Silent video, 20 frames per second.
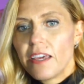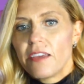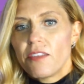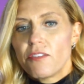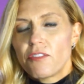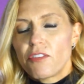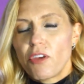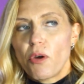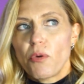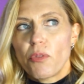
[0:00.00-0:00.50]

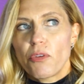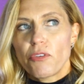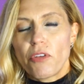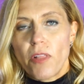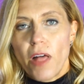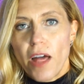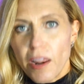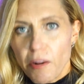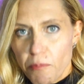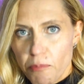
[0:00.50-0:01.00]
So there's a
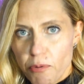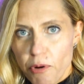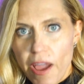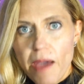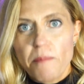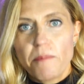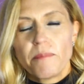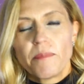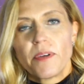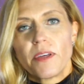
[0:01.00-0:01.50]
lot of
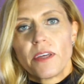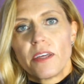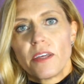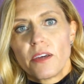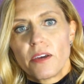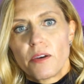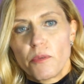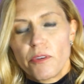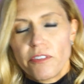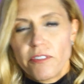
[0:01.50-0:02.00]
prep.
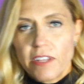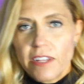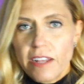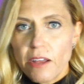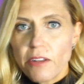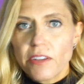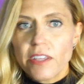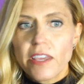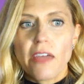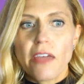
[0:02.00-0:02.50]
We sit
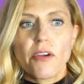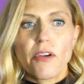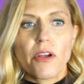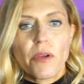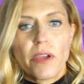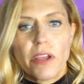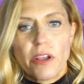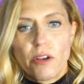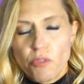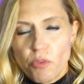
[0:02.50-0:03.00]
down
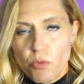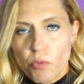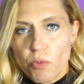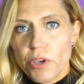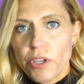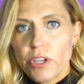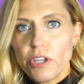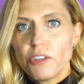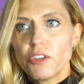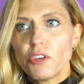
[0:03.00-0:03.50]
together. Here's what we're
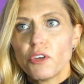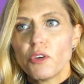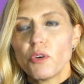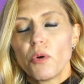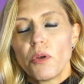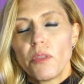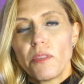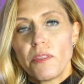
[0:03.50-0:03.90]
going to do.